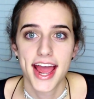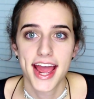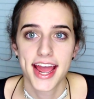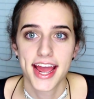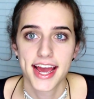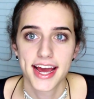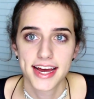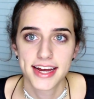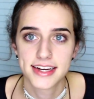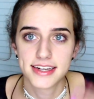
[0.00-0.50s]

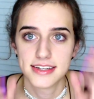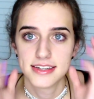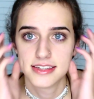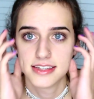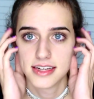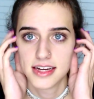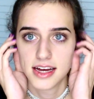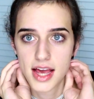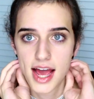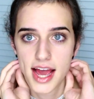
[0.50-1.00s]
And
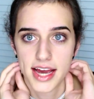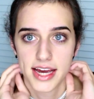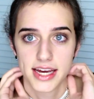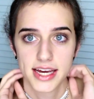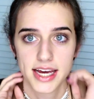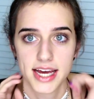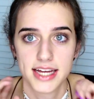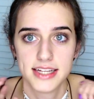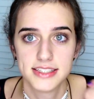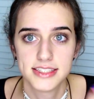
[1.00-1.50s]

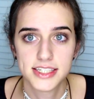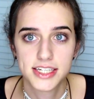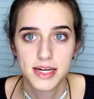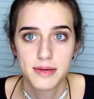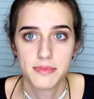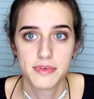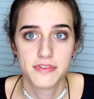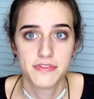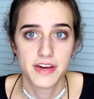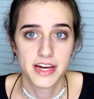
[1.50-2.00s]
I ended
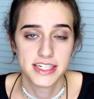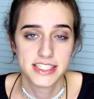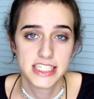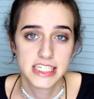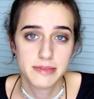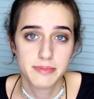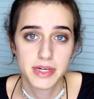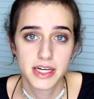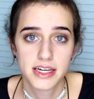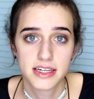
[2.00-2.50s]
up
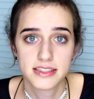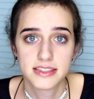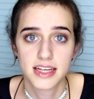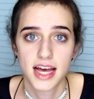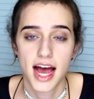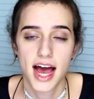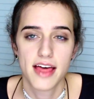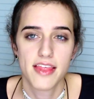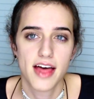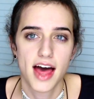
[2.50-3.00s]
fainting because
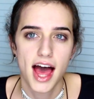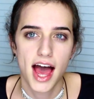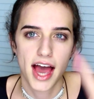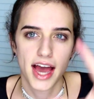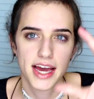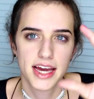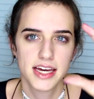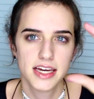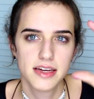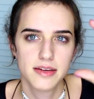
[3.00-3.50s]

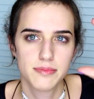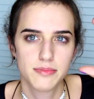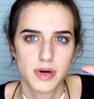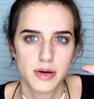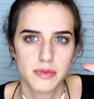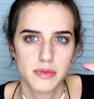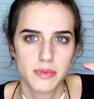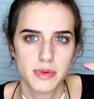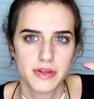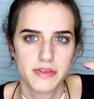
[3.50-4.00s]

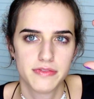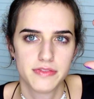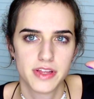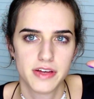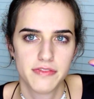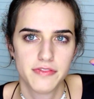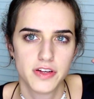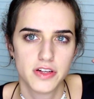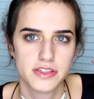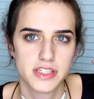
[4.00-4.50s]

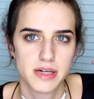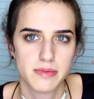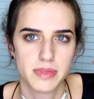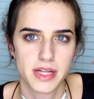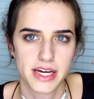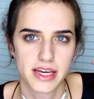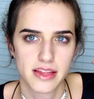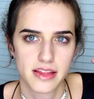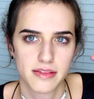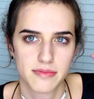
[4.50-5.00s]
they filled up
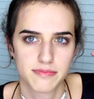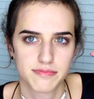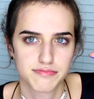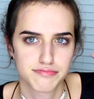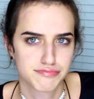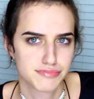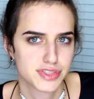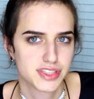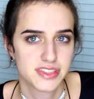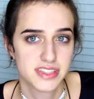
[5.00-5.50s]
like
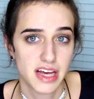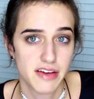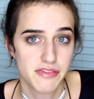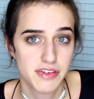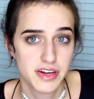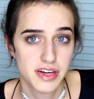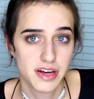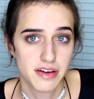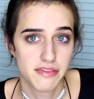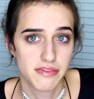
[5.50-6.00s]

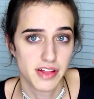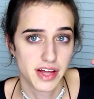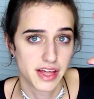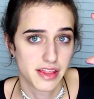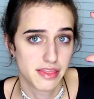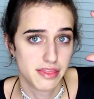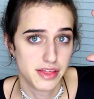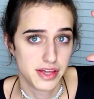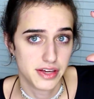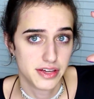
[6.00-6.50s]
7 of
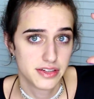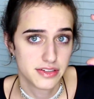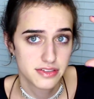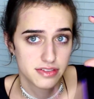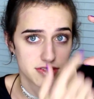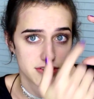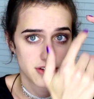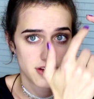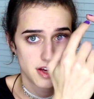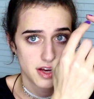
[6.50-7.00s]
like
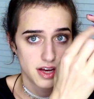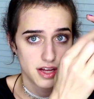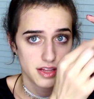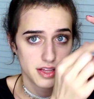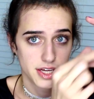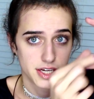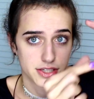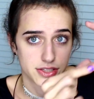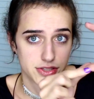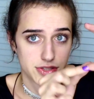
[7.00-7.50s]
these
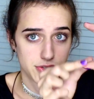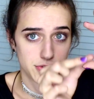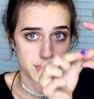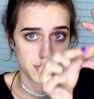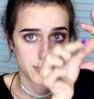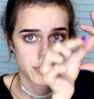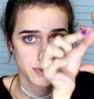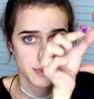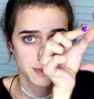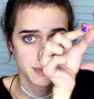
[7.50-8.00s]
like
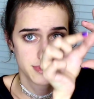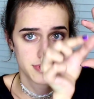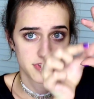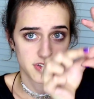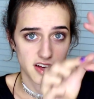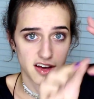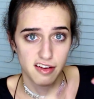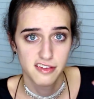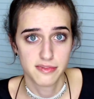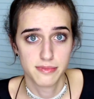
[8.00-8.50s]

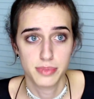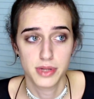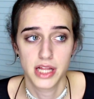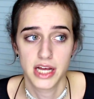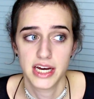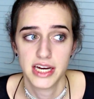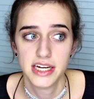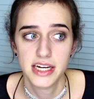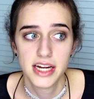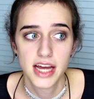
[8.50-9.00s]
tubes of
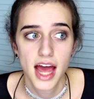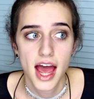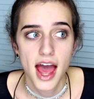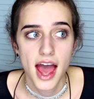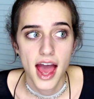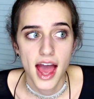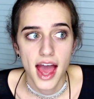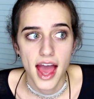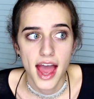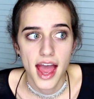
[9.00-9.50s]
blood,
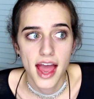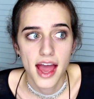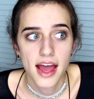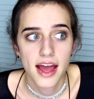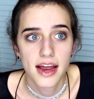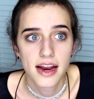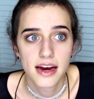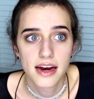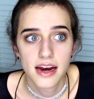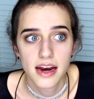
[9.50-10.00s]

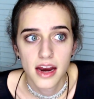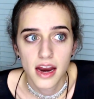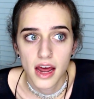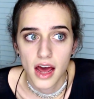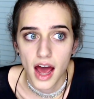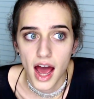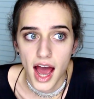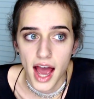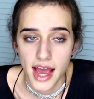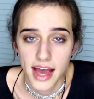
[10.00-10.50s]

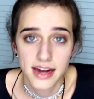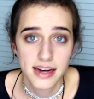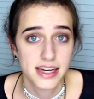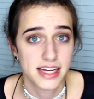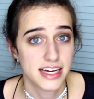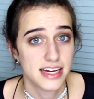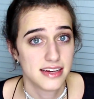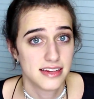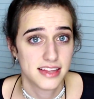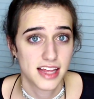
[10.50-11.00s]
and I hadn't
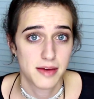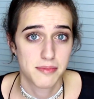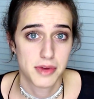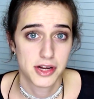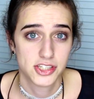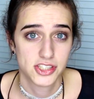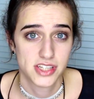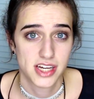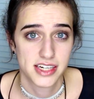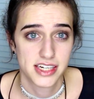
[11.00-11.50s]
eaten that
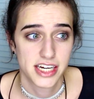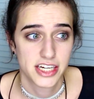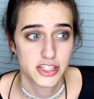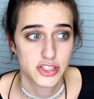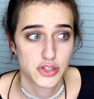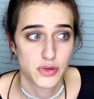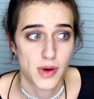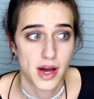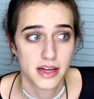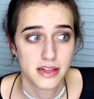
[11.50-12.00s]
much that day,
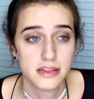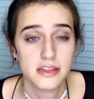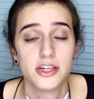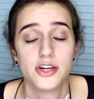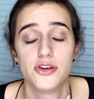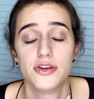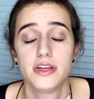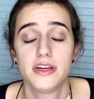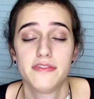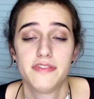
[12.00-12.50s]
so I
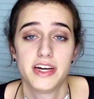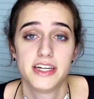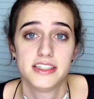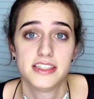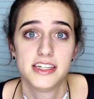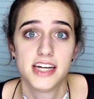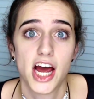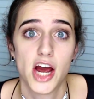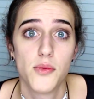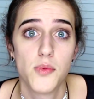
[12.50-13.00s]
literally
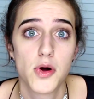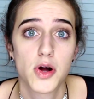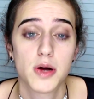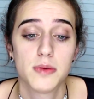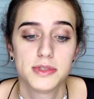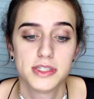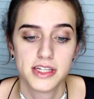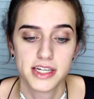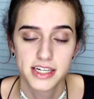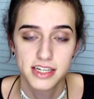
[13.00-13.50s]
fainted. I woke
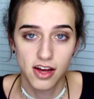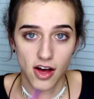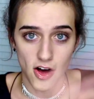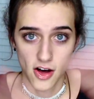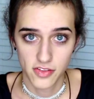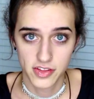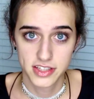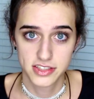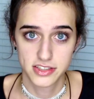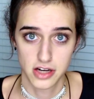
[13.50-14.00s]
up to like
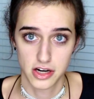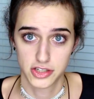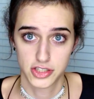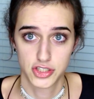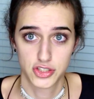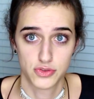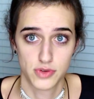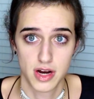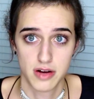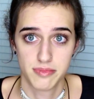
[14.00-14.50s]
all these
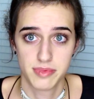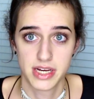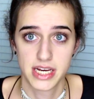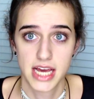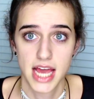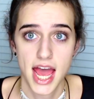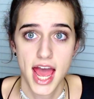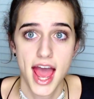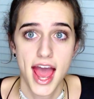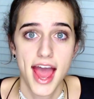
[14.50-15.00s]
doctors around
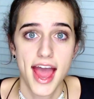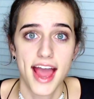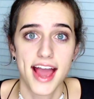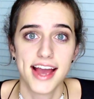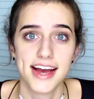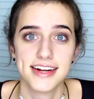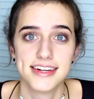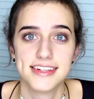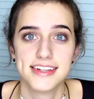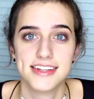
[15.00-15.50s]
me,
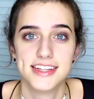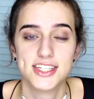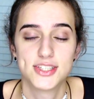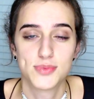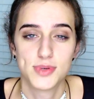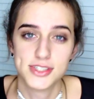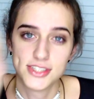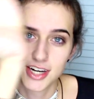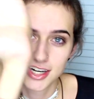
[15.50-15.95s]
and this one